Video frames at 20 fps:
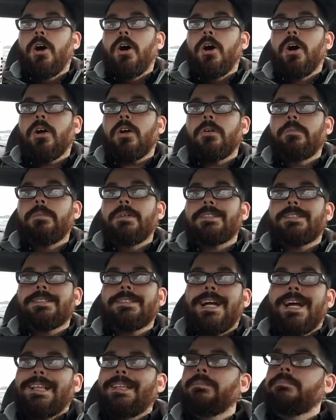Arkham
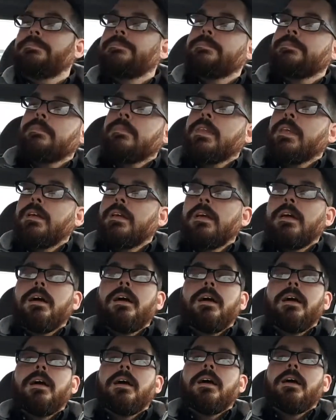Asylum.
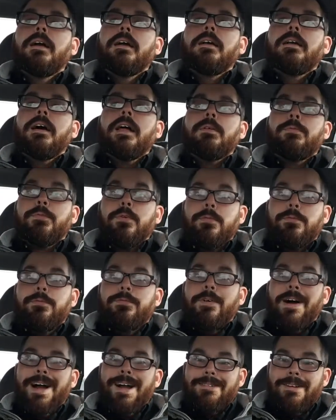Got it for
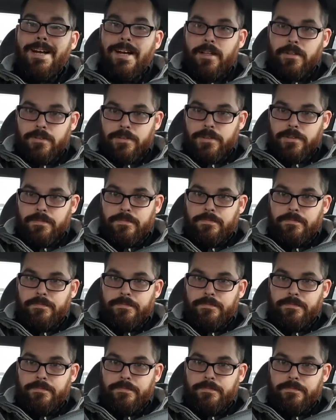$5.